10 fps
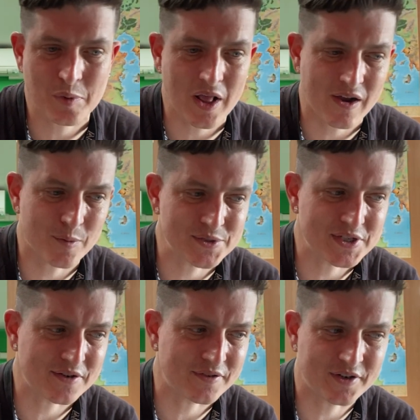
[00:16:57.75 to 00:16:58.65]
while I was
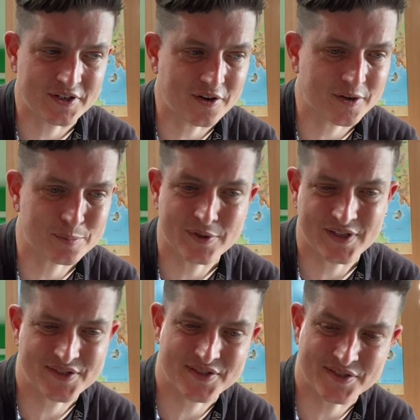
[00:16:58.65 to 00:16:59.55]
in a very dark
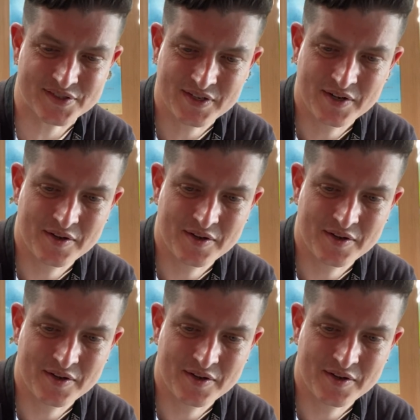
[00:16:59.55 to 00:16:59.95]
place, this